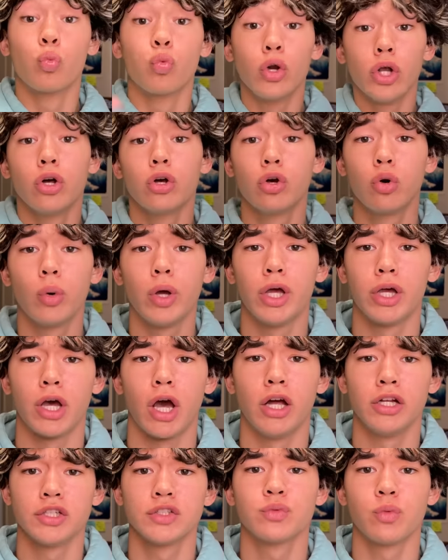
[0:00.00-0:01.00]
Real quick,
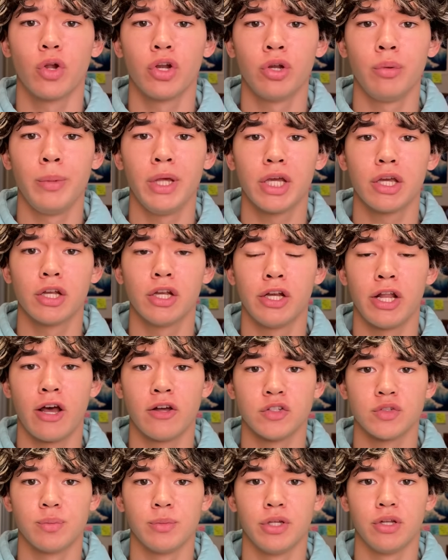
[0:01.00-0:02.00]
I just wanted to make an
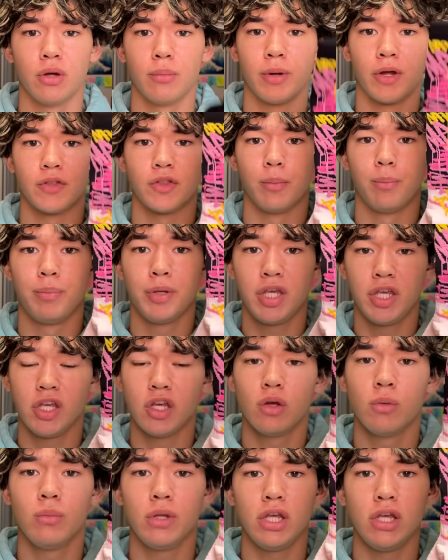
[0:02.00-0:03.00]
announcement about the
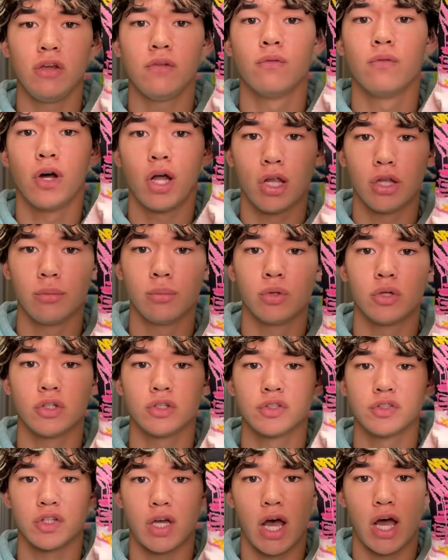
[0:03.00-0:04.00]
PME volleyball
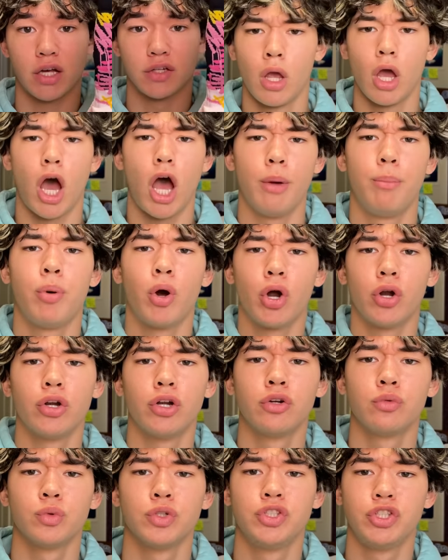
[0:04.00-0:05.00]
socks. I
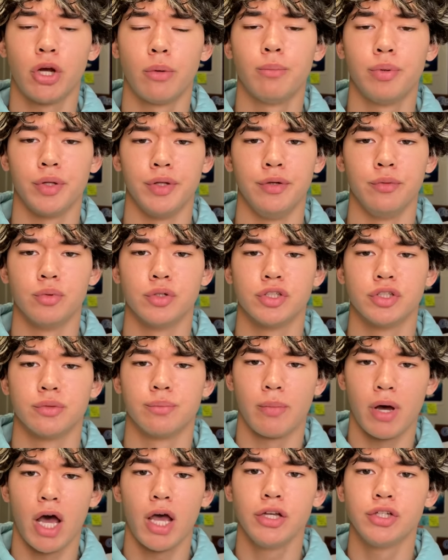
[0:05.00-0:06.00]
partnered with Jumplete, which is
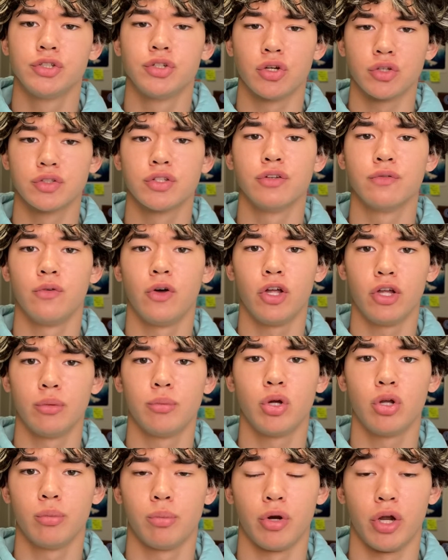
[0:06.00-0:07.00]
my trusted
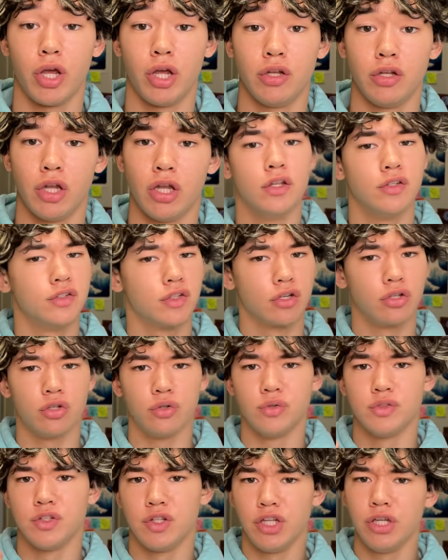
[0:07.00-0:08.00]
volleyball brand. This
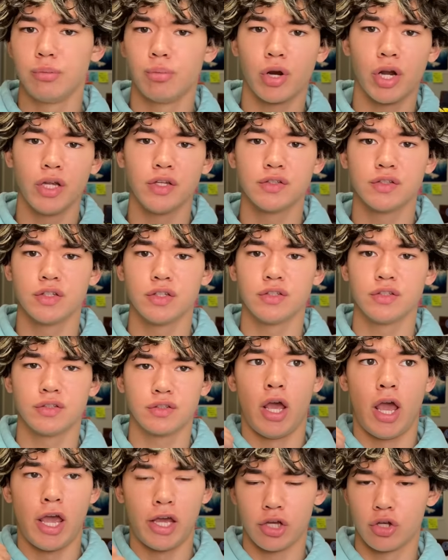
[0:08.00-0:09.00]
includes knee
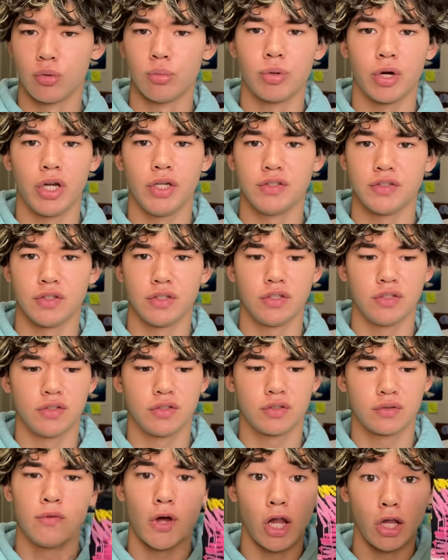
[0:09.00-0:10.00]
braces, ankle
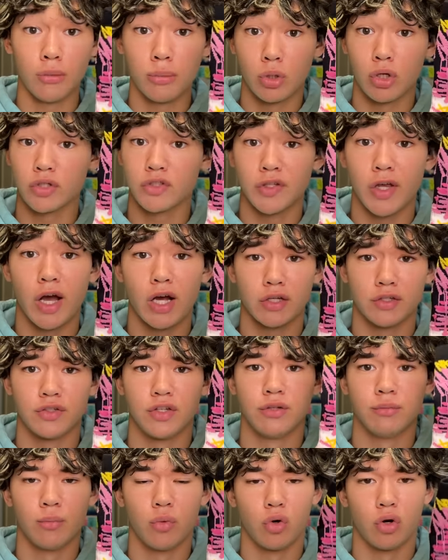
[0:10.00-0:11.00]
braces, volleyball socks,
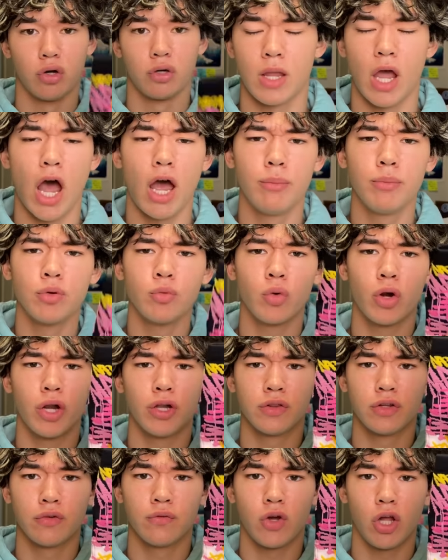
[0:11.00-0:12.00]
and more. I've been
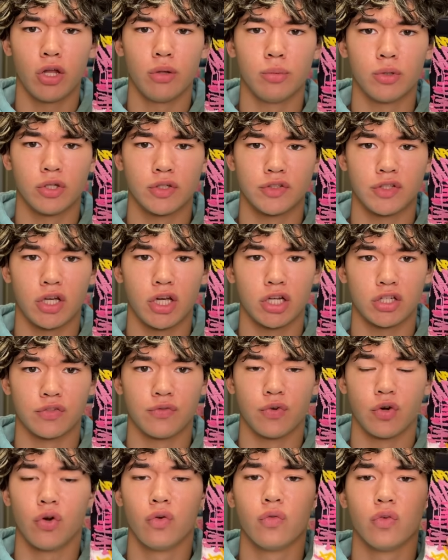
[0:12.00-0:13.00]
wearing their volleyball socks
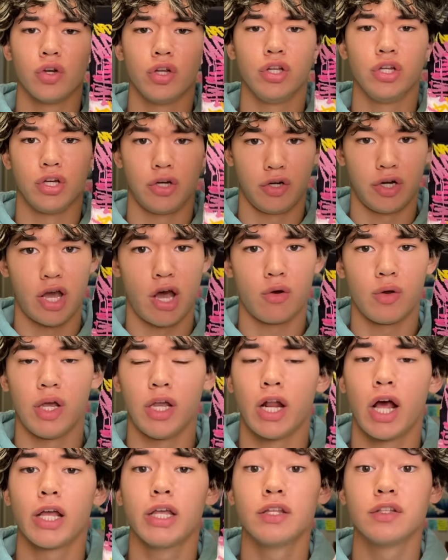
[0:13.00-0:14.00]
for over a year now,
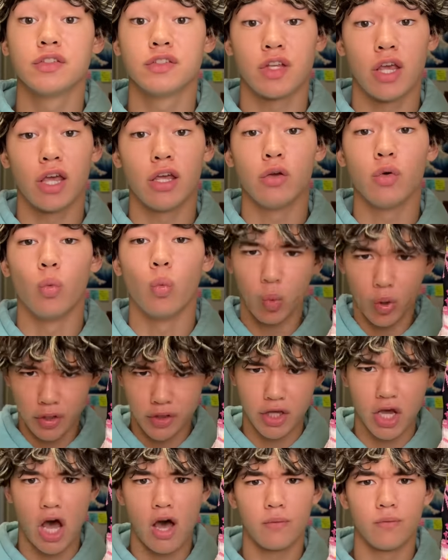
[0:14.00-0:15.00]
and I can say
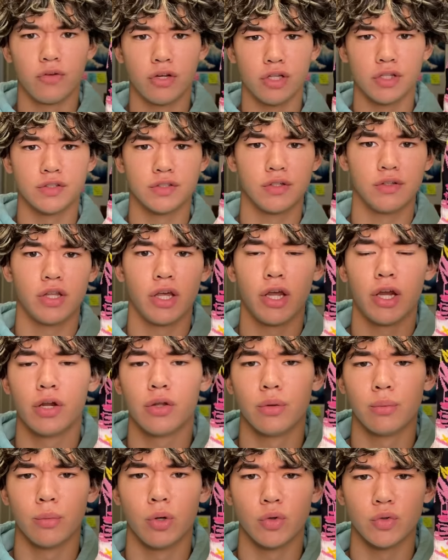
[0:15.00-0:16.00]
with confidence that they are
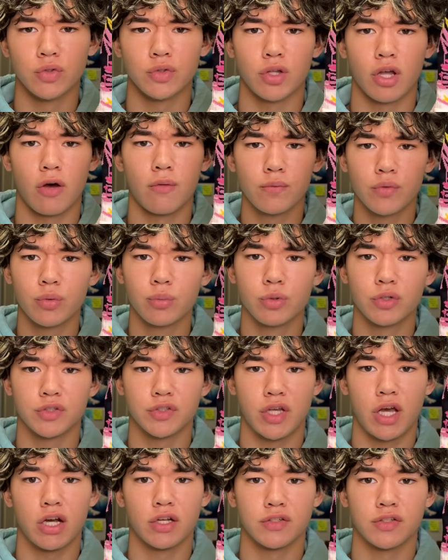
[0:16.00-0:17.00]
the most comfortable
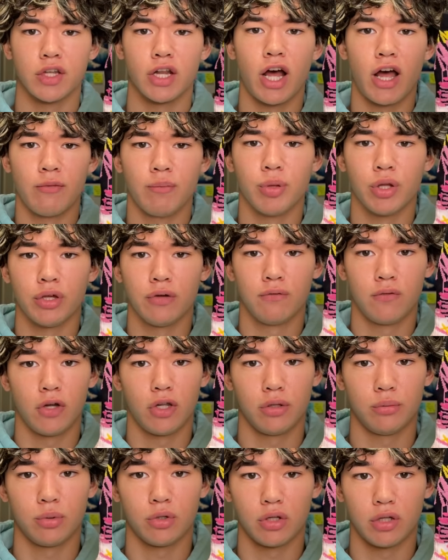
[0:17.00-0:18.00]
socks that I've played
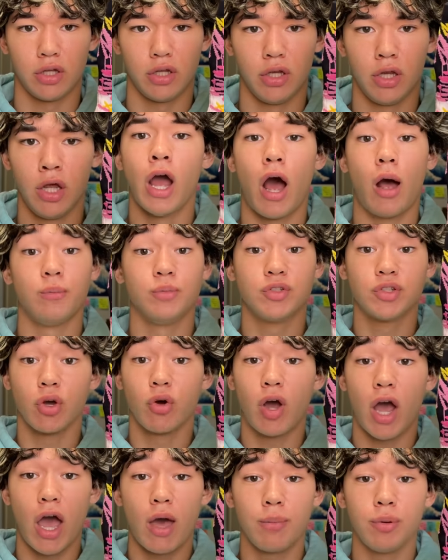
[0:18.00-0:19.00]
volleyball in. I'm
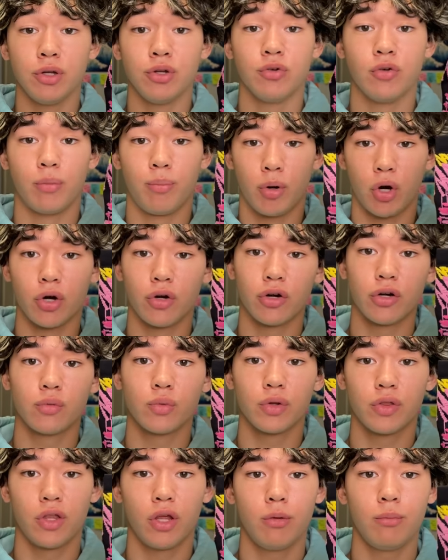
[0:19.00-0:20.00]
so happy to have partnered
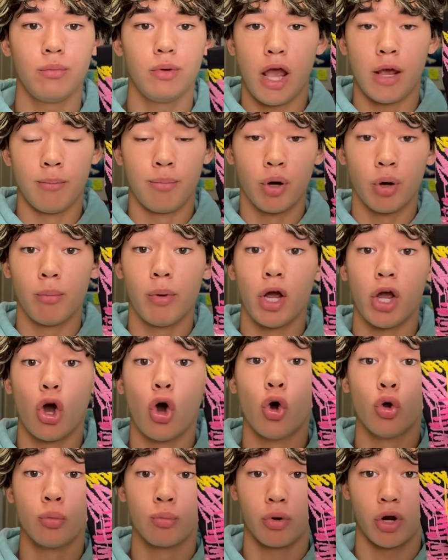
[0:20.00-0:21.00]
with them and put my
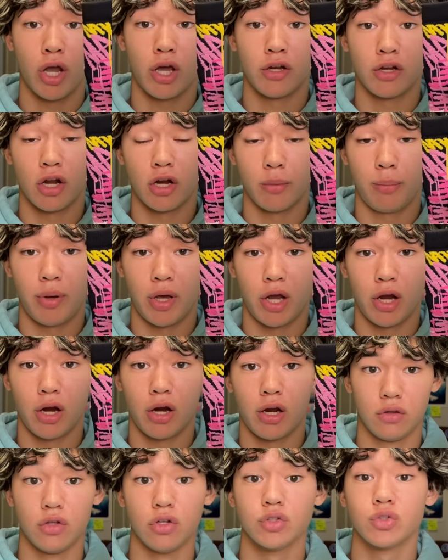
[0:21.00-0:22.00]
own brand on a
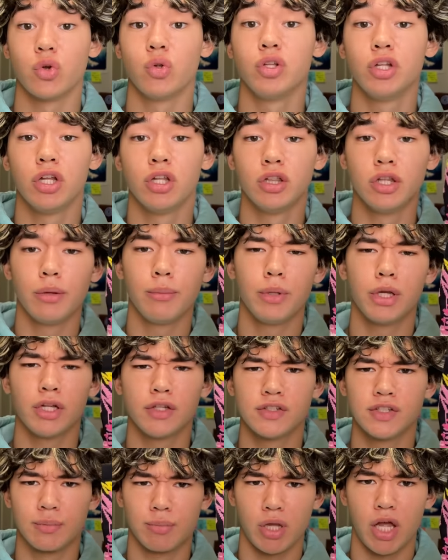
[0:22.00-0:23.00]
pair. There's only a
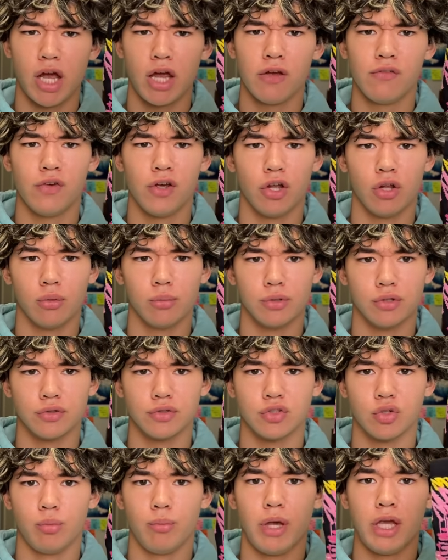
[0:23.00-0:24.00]
limited supply available,
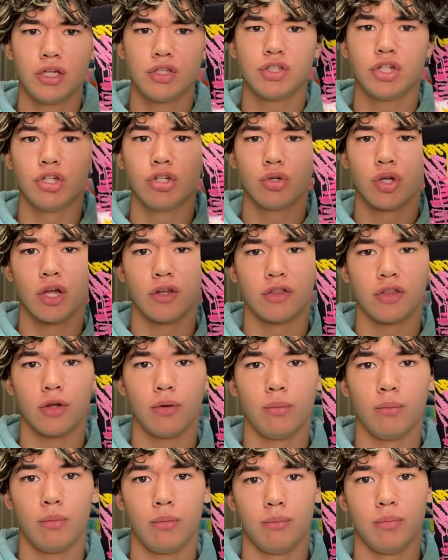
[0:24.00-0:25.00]
so make sure you get
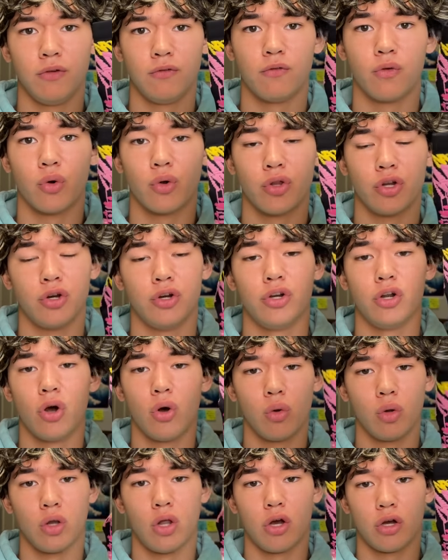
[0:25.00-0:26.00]
them before they're
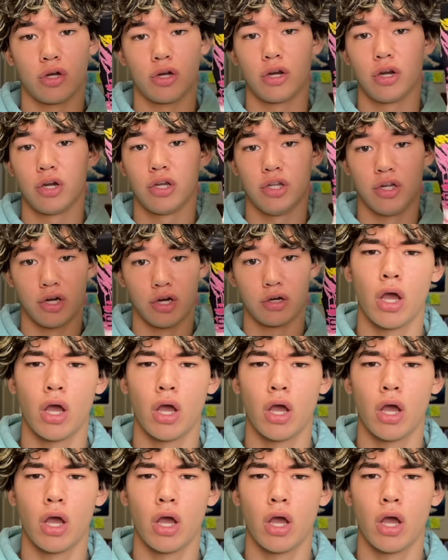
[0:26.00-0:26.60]
no longer here.